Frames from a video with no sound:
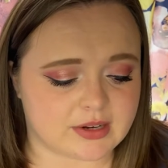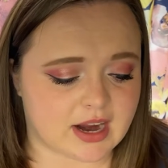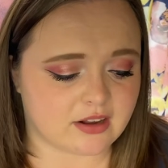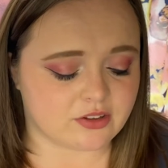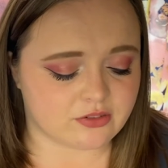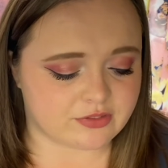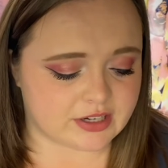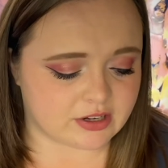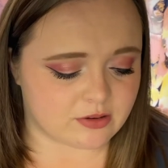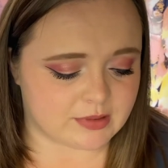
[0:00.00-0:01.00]
We had a little
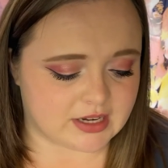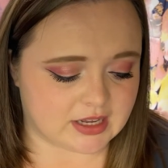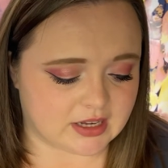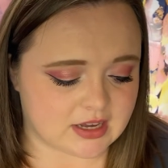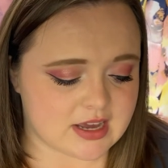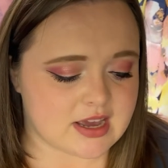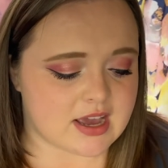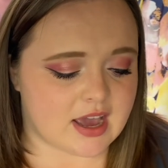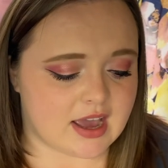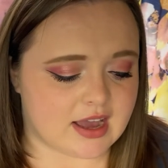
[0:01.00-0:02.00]
video meeting,
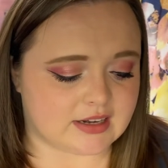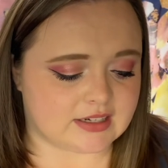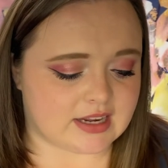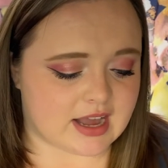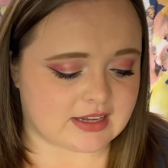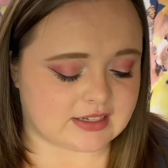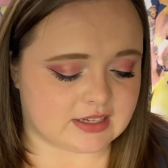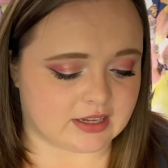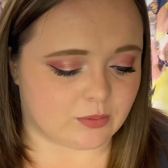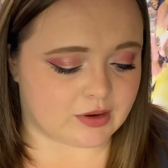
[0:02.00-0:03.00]
and he asked
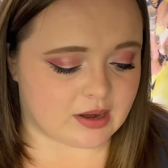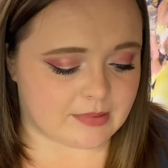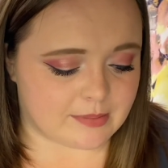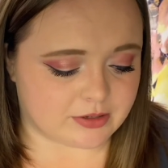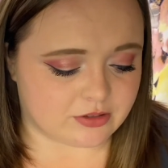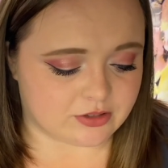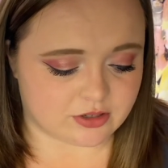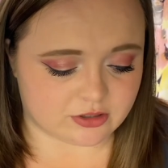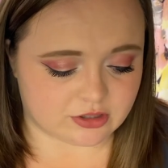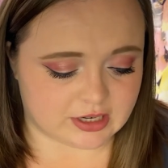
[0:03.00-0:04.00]
like when I'd be able to do the surgery,